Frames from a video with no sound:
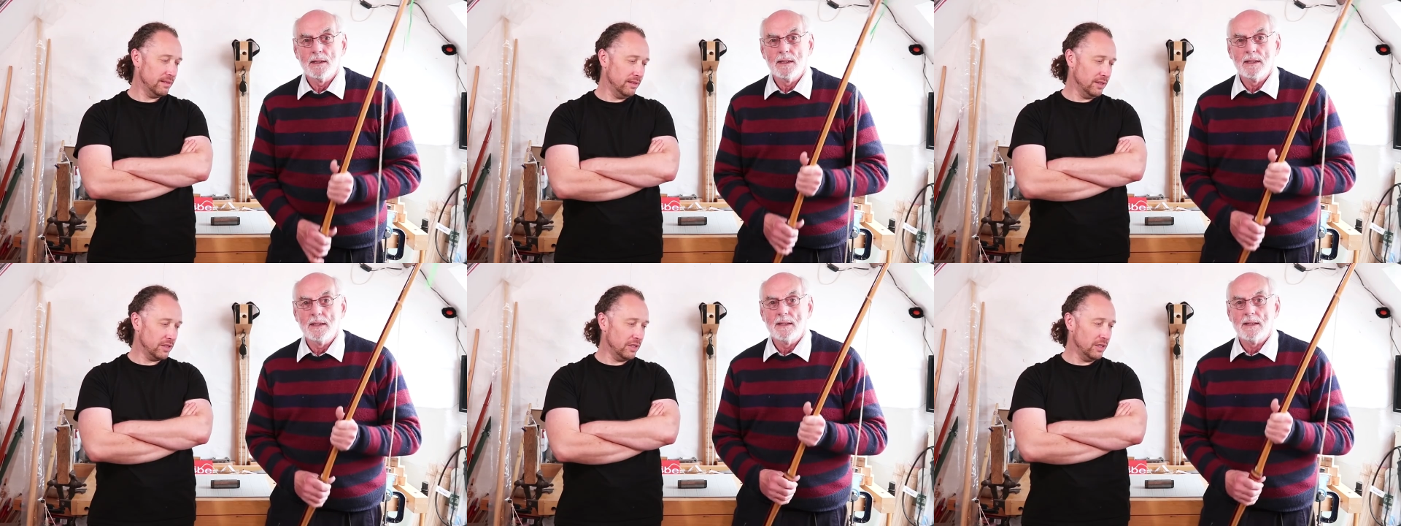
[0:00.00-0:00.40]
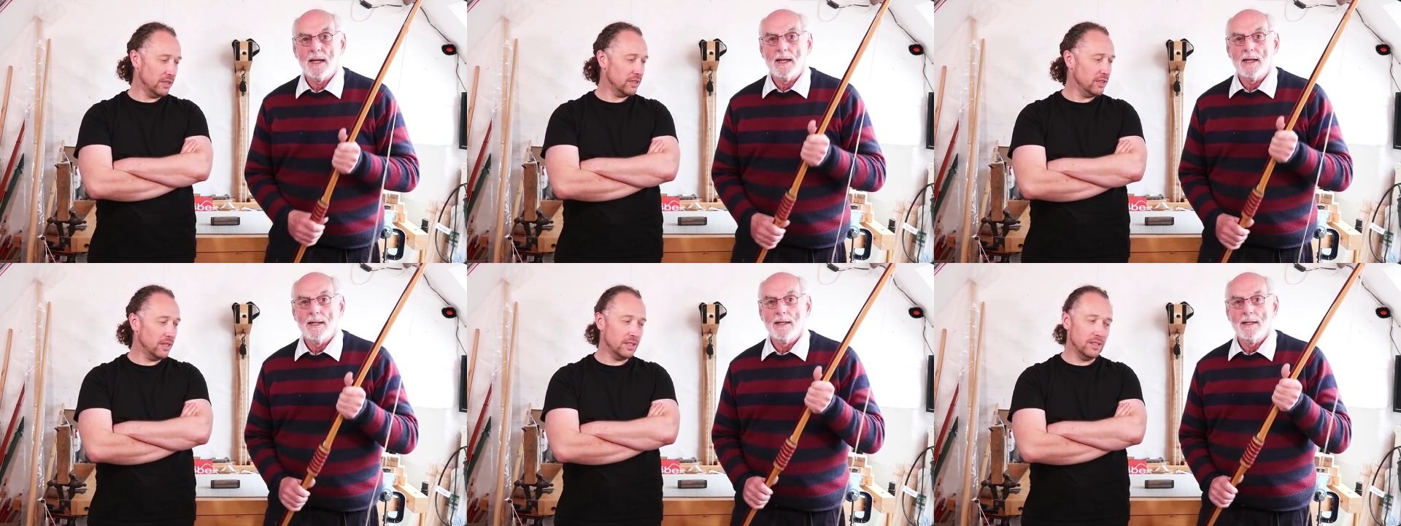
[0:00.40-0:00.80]
Speaker 1: it
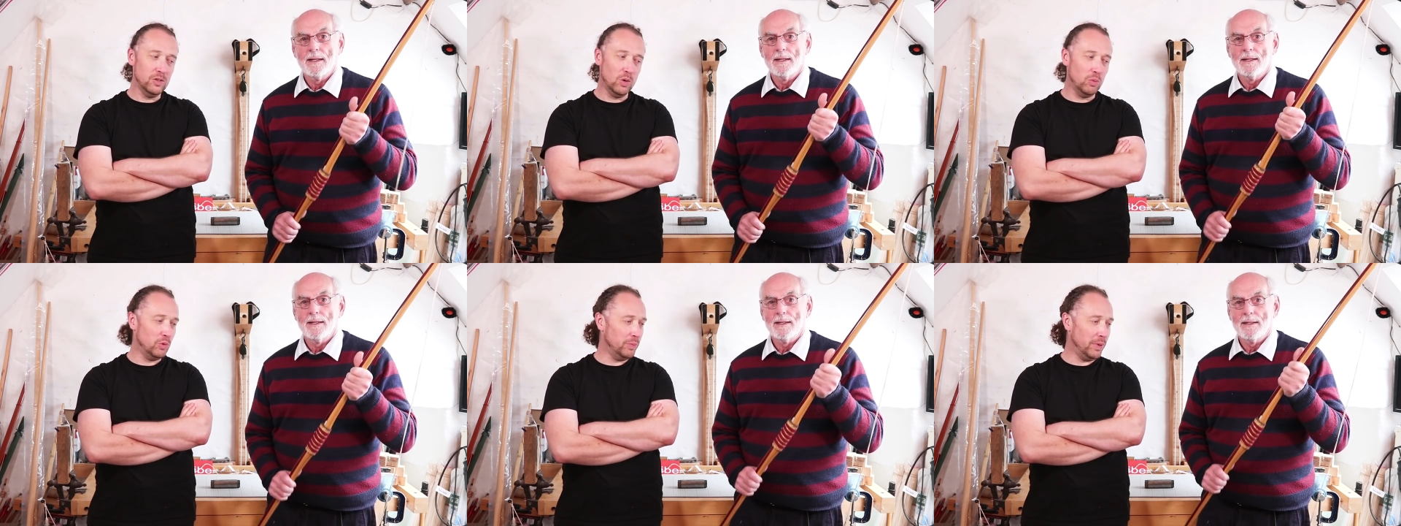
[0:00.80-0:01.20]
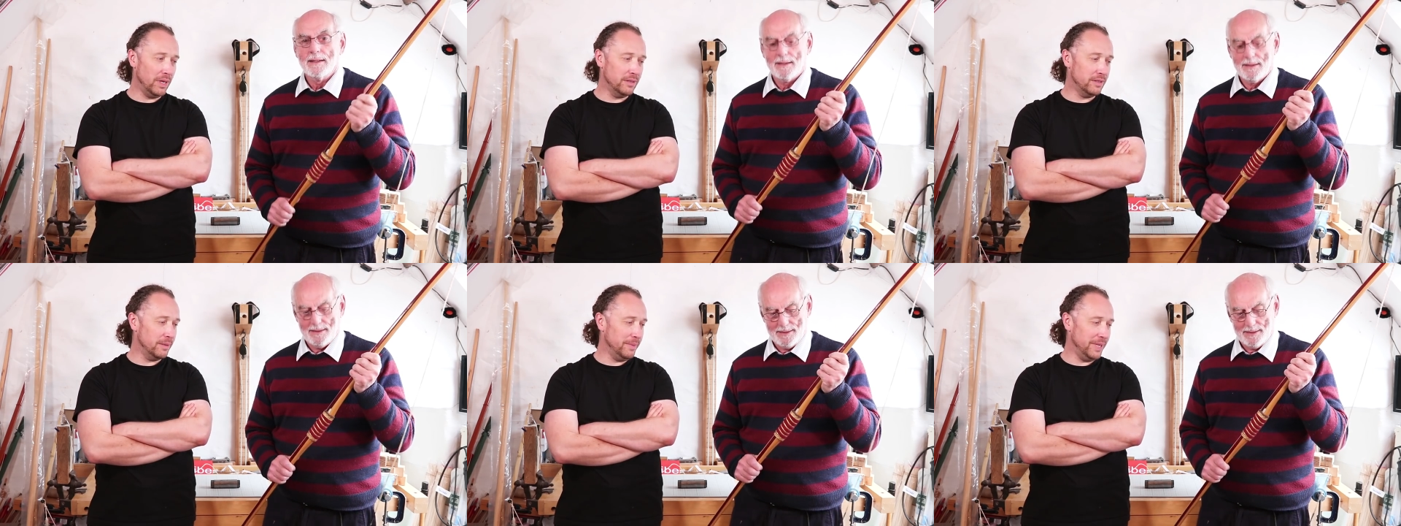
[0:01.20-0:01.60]
looks like a normal
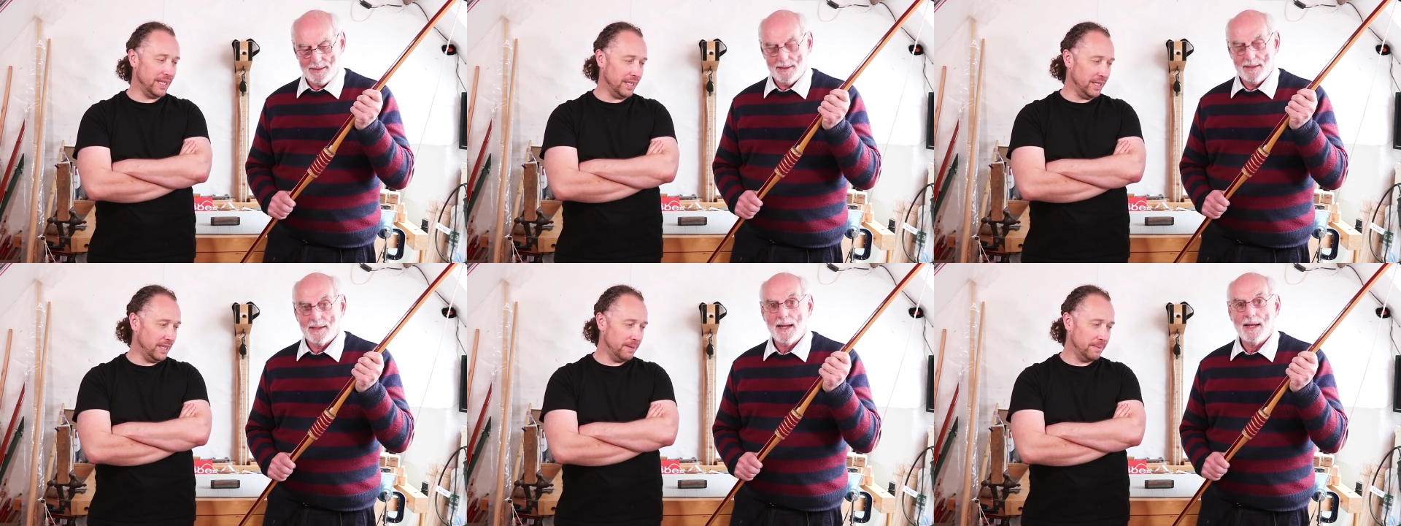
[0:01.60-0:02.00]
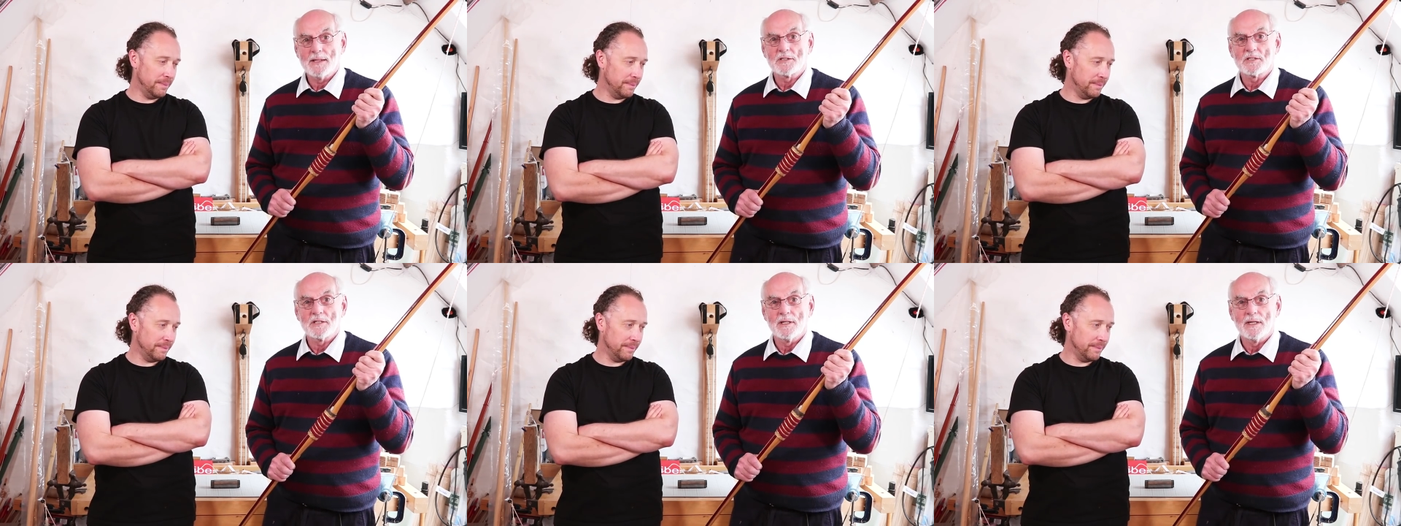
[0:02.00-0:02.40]
bow to me.
Speaker 2: It
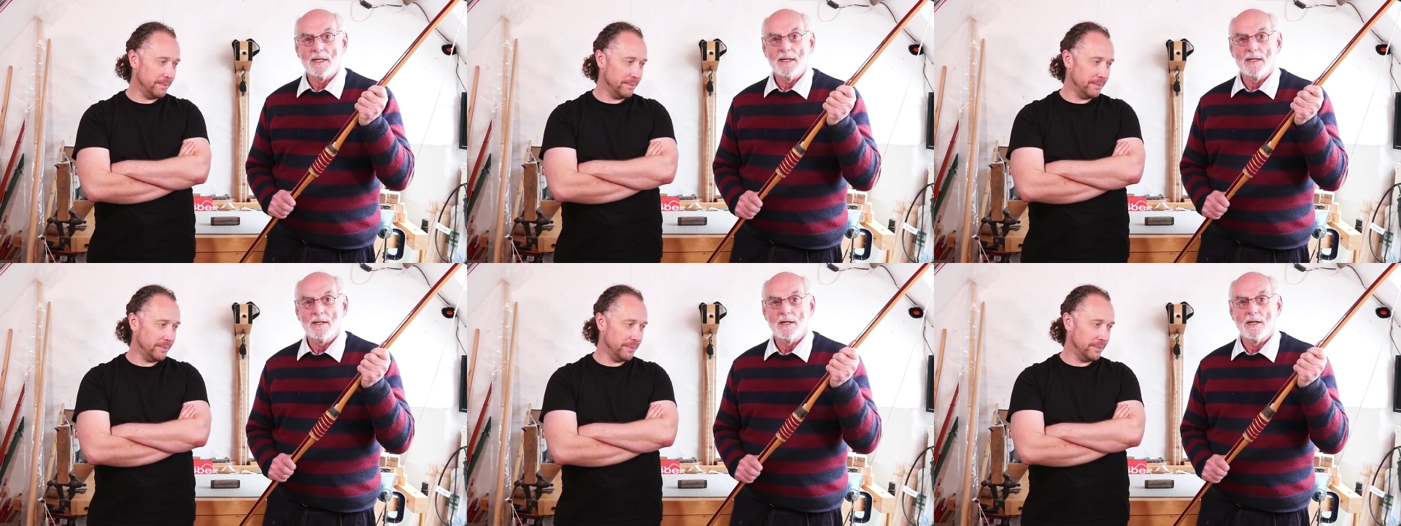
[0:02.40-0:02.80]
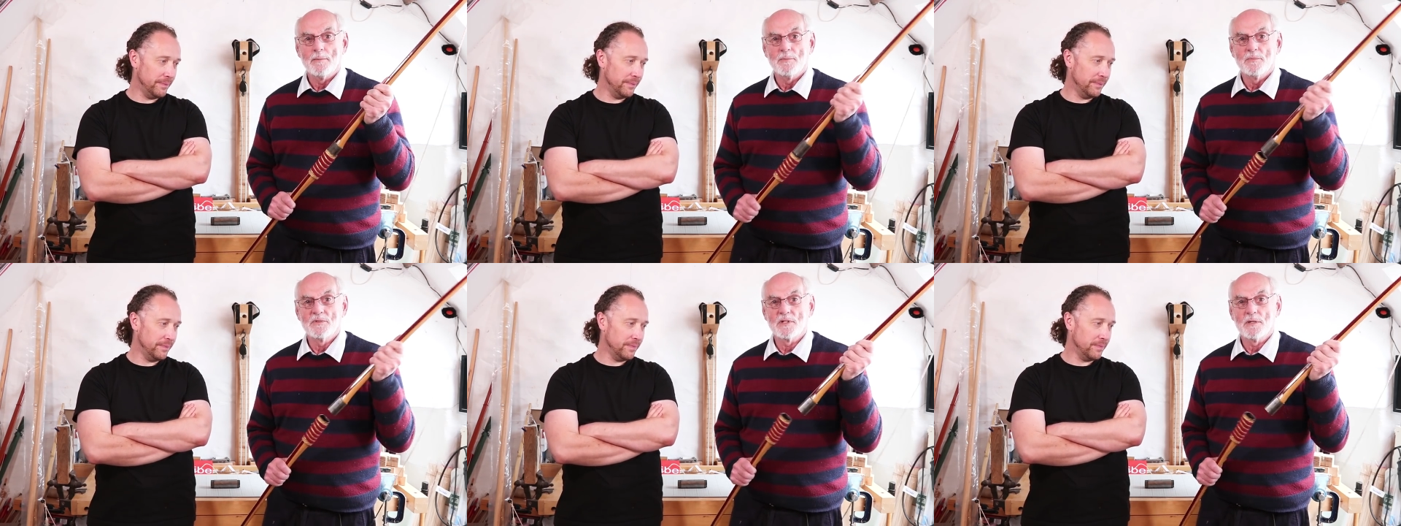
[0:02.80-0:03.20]
actually
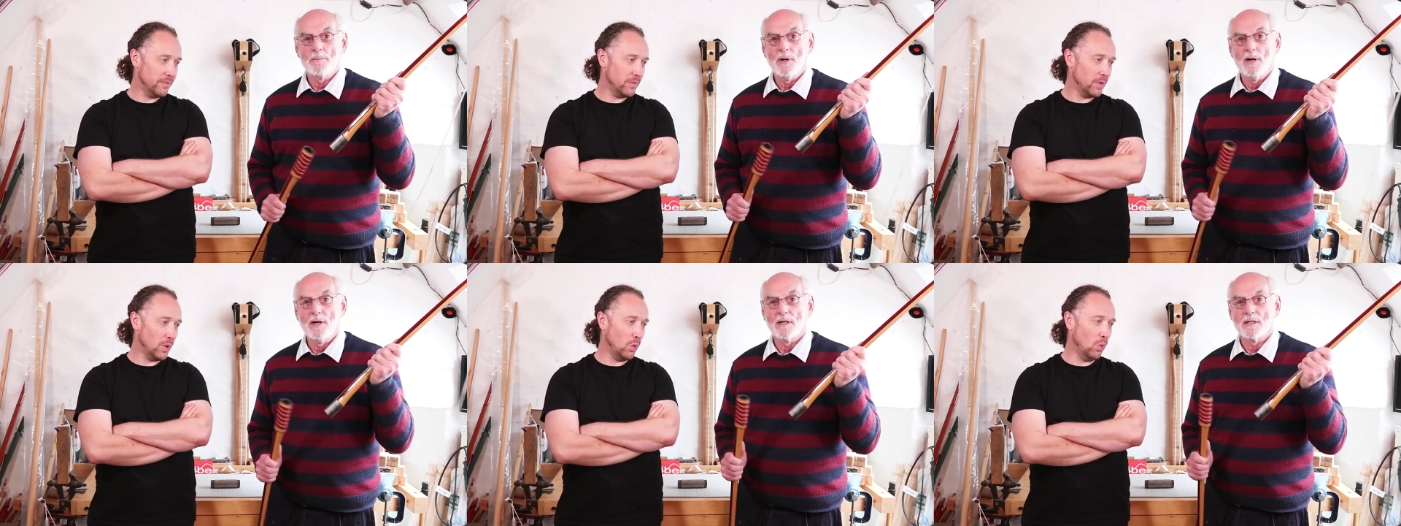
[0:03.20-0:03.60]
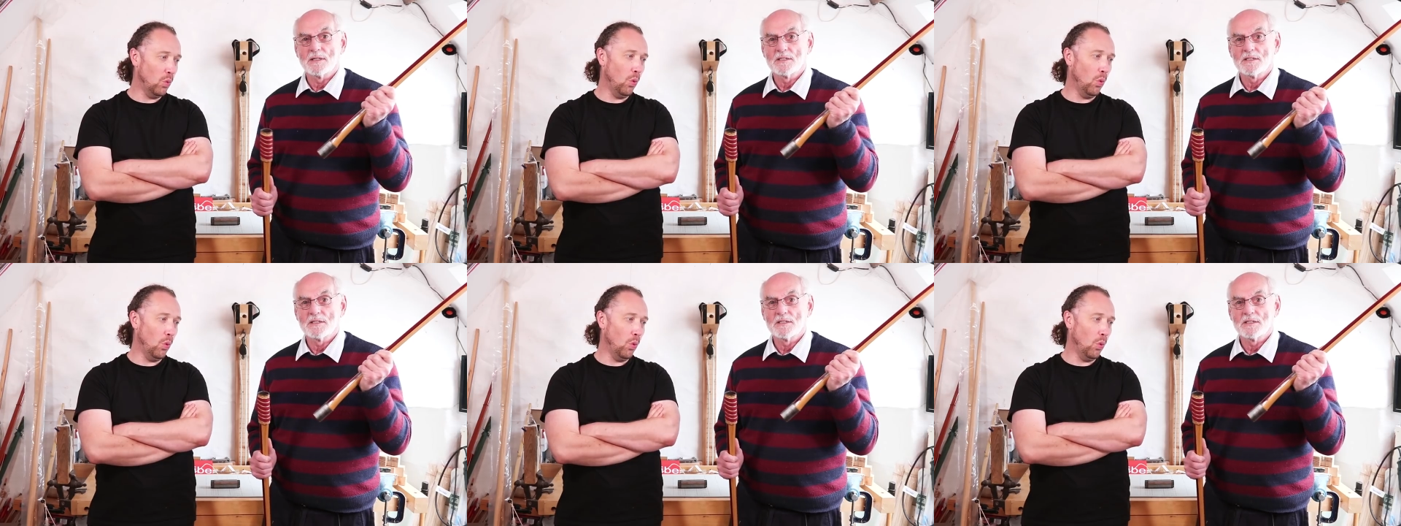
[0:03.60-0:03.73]
comes apart.